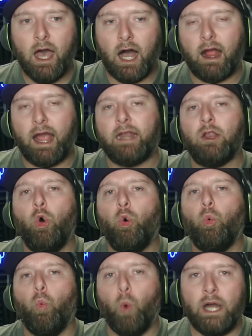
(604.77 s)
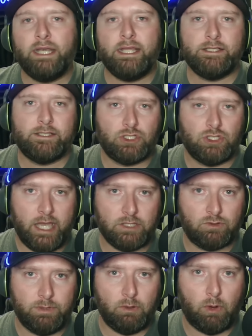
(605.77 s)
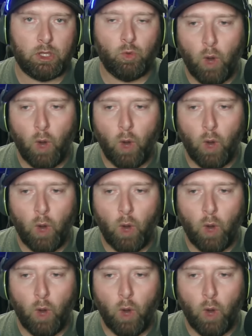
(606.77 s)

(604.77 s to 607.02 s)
All right. What needs to change for BYU?